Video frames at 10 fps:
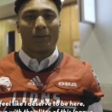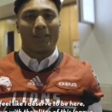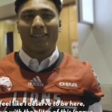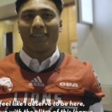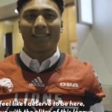
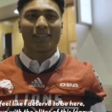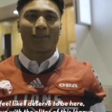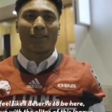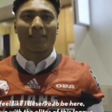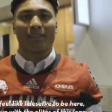the elites
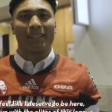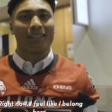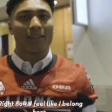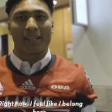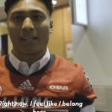of this
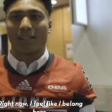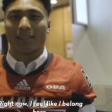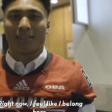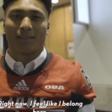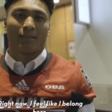league right
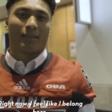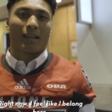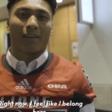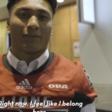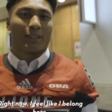now.
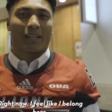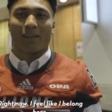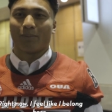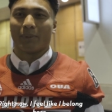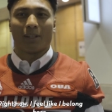I feel like
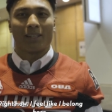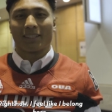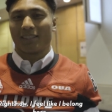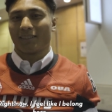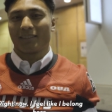I belong
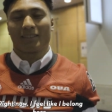here.